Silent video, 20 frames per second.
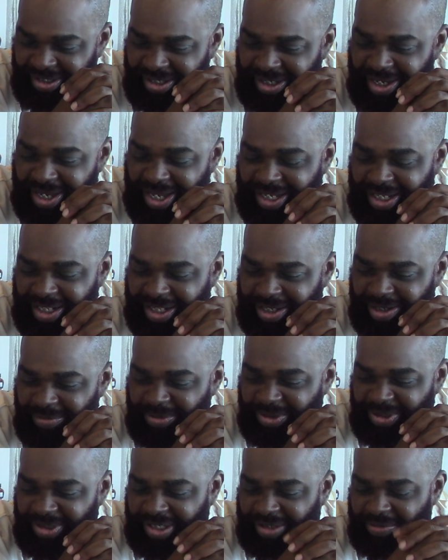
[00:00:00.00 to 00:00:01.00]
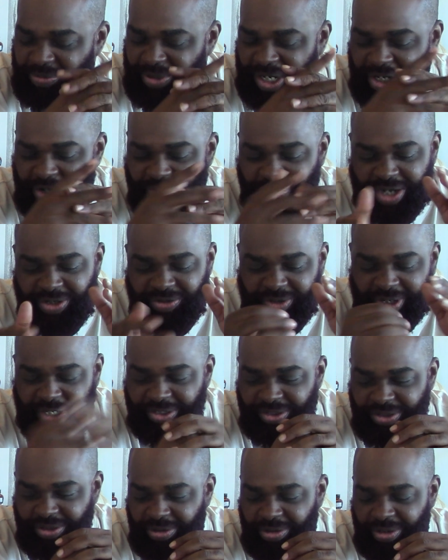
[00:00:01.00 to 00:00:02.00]
When I graduated high
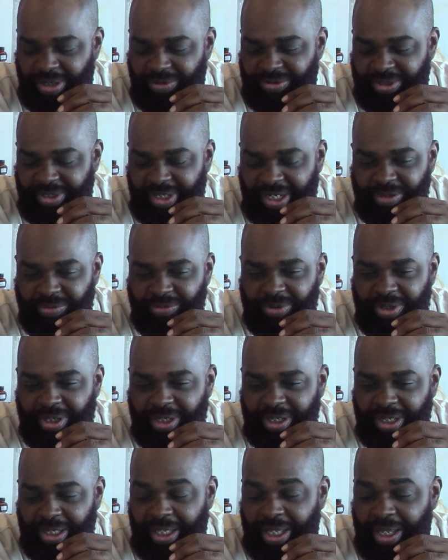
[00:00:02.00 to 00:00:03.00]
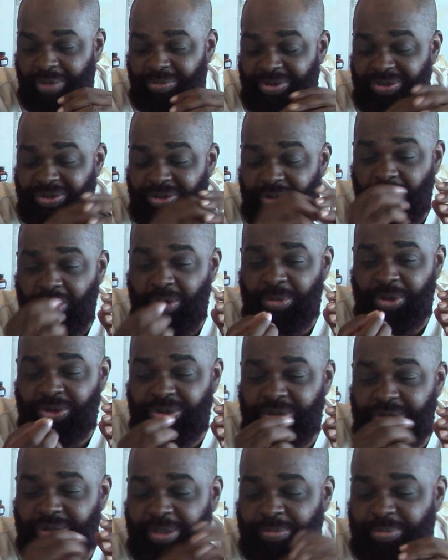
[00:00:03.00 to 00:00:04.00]
school, I was
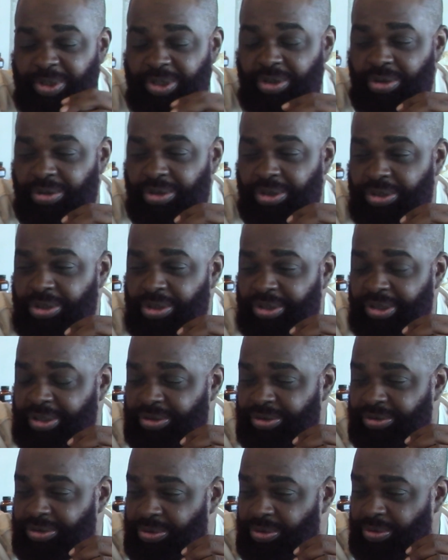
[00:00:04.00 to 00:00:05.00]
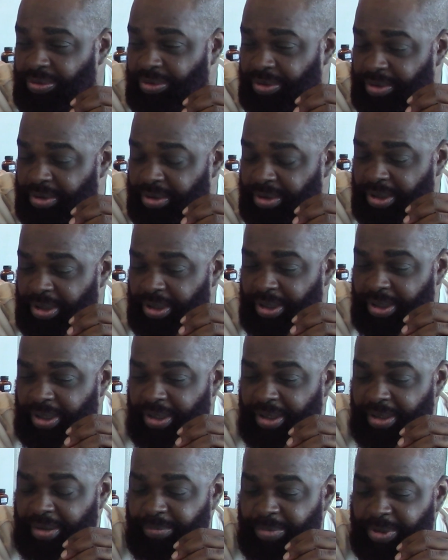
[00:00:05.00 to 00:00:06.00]
almost tempted to go to cooking school,
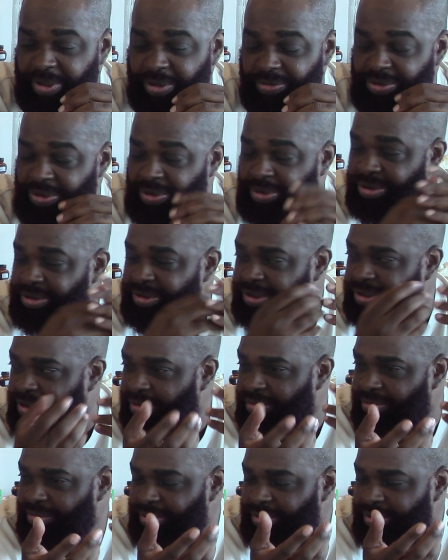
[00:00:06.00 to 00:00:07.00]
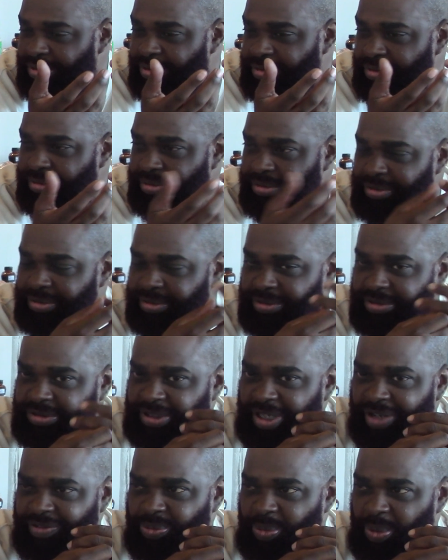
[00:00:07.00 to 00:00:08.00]
but there was no,
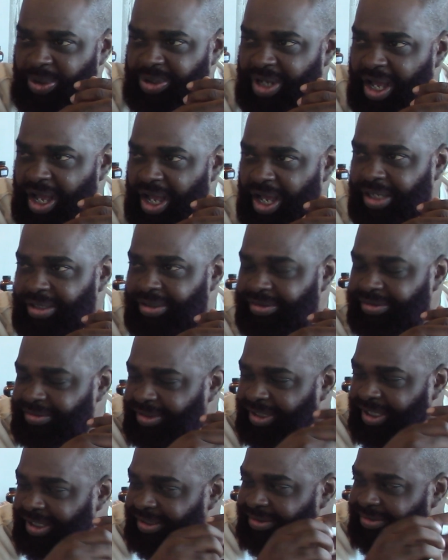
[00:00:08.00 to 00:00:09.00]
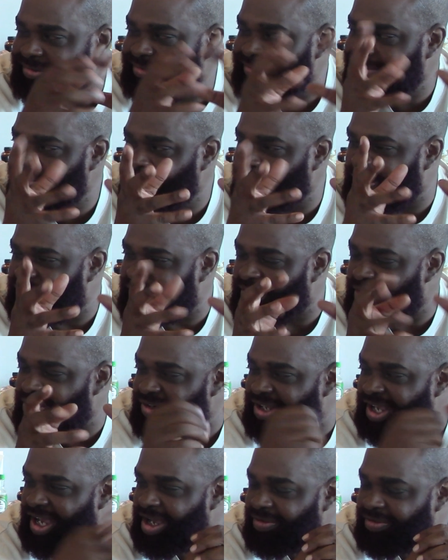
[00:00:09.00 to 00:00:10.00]
chefs weren't hot like what they are
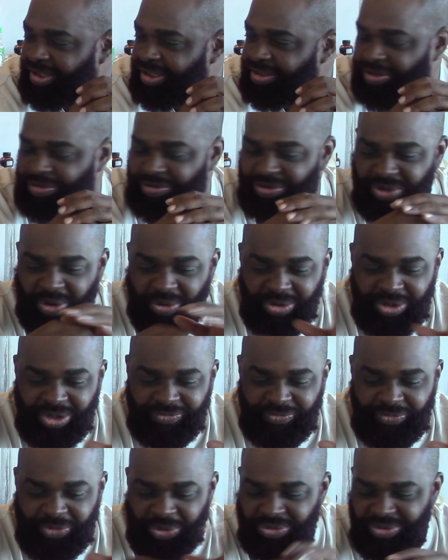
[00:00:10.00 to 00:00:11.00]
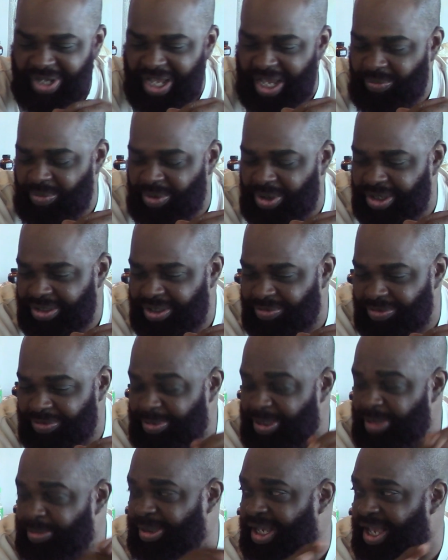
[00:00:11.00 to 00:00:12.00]
now. Right. Like, there was no Food Network. There was
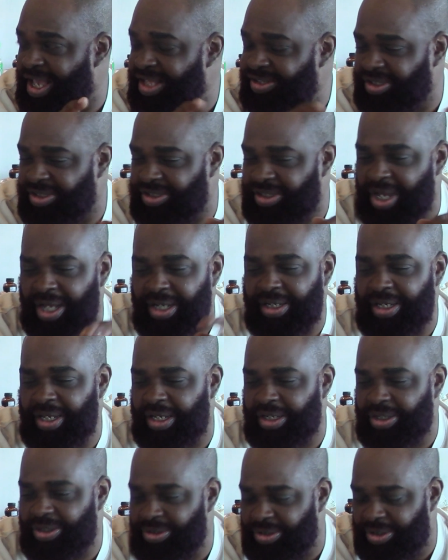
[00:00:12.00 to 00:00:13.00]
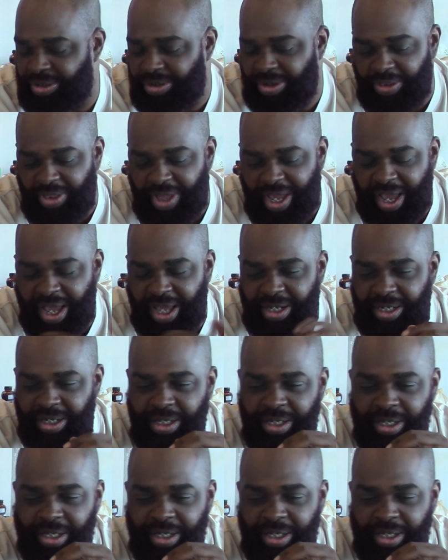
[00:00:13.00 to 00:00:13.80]
PBS and Young Kind Cook and all that.